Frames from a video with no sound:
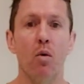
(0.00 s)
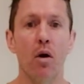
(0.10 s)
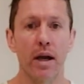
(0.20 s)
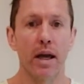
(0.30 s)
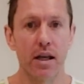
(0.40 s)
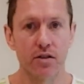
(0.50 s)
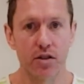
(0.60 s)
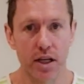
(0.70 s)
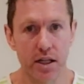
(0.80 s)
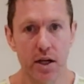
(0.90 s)
what is
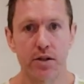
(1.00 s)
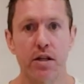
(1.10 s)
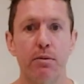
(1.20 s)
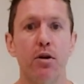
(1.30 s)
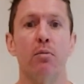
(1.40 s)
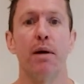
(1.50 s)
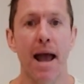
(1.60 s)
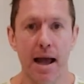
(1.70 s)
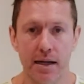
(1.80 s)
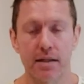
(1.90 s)
your iliotibial
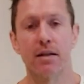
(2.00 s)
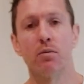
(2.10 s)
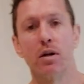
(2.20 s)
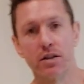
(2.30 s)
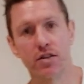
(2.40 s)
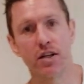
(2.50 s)
band? Well, it's